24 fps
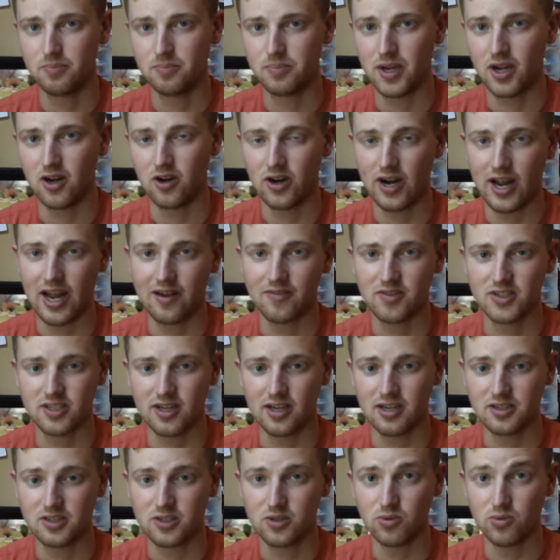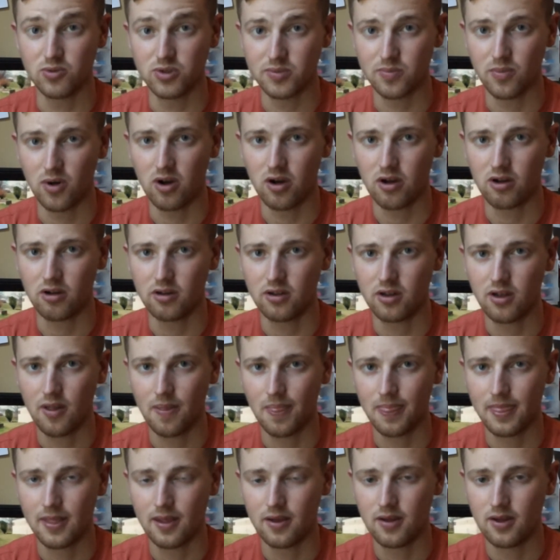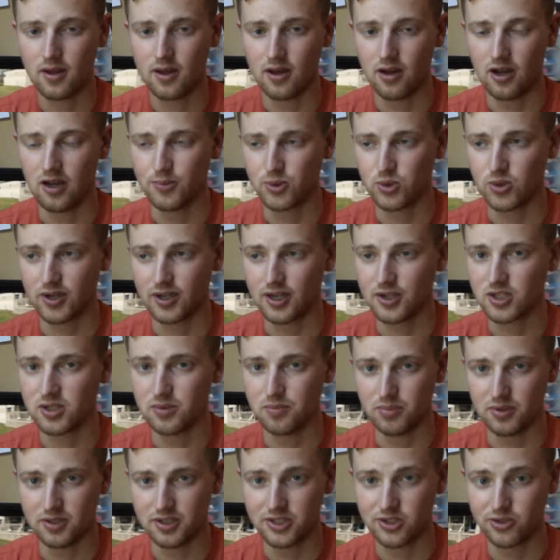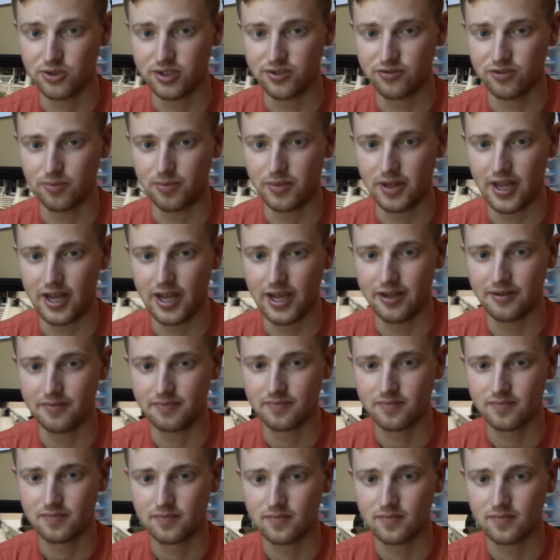pair a half size too small, so I got some blisters from that.